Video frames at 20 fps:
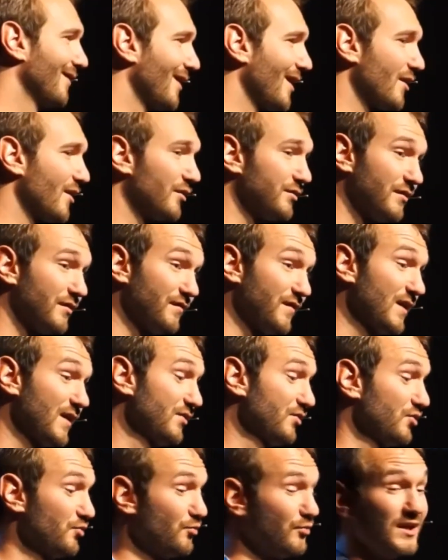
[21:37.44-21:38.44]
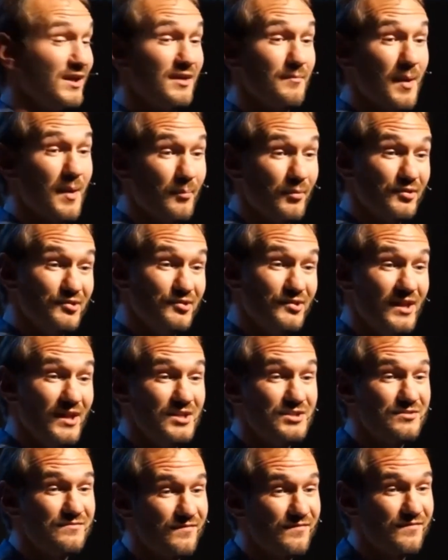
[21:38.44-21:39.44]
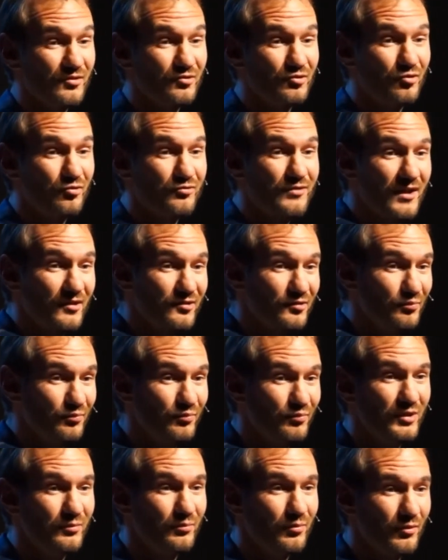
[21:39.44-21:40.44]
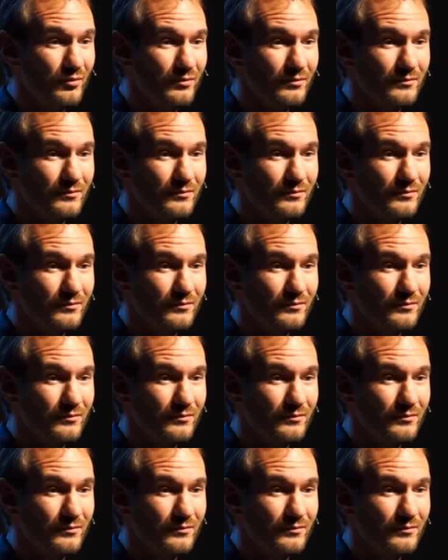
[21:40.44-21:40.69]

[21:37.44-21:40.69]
I got the father to bring him up on stage in front of 2,000 people.